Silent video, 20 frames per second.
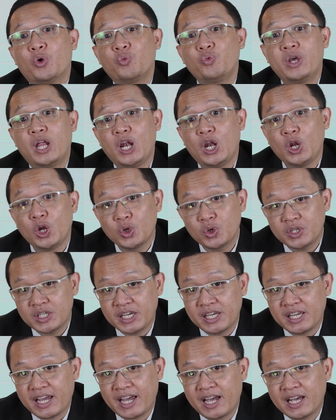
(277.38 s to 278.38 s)
we are
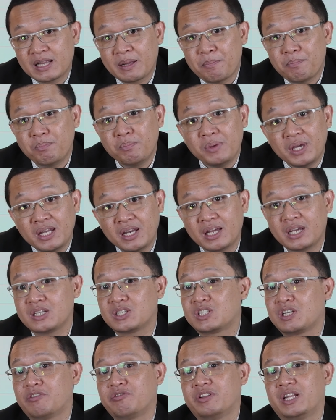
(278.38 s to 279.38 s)
looking at
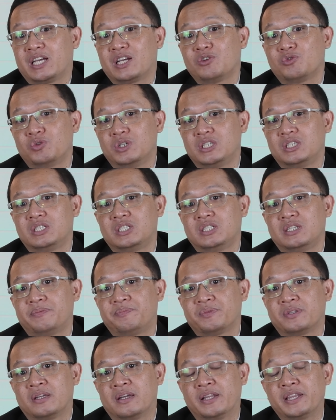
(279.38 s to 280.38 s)
meanings of language.
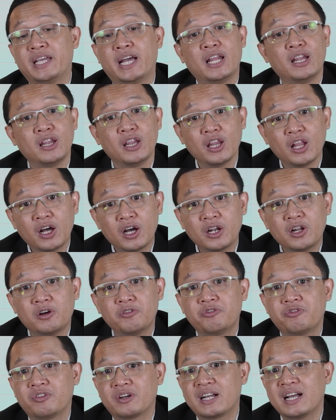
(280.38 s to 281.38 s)
There are a lot
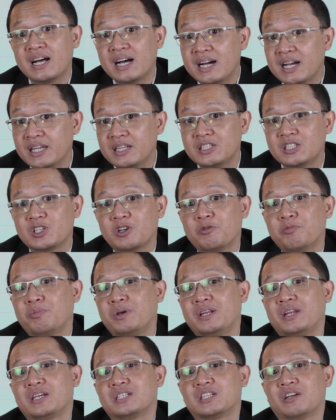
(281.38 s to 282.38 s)
of kinds of
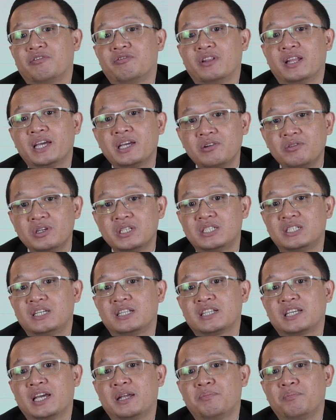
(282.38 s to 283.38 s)
meanings of language.
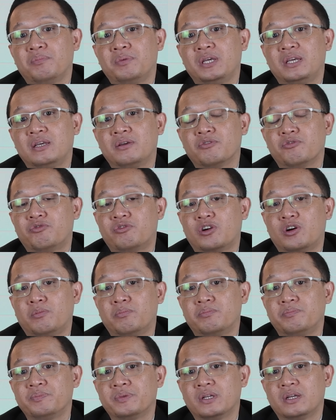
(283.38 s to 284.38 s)
It can be
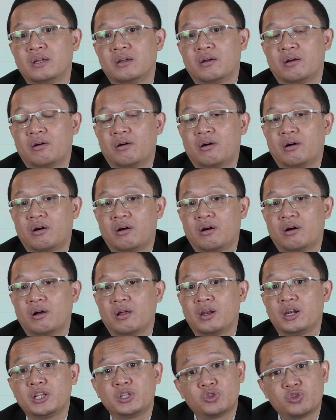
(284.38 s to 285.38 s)
from
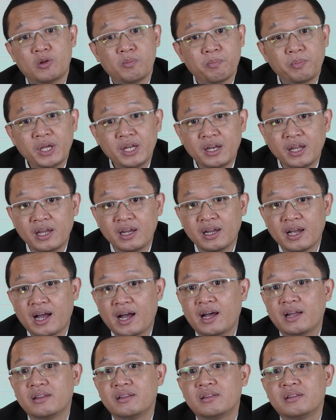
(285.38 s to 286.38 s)
literal meaning
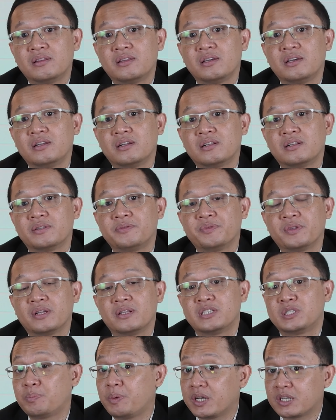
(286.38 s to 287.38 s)
until
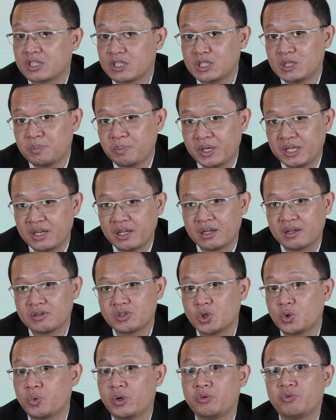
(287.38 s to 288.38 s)
speaker's meaning.
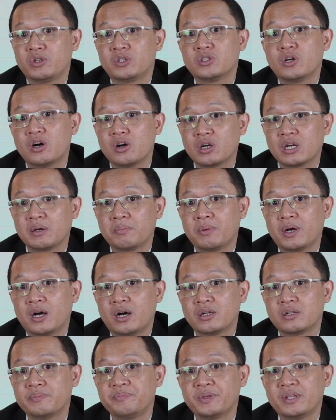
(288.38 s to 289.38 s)
So when we talk
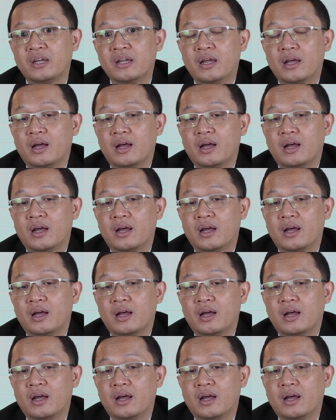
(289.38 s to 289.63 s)
about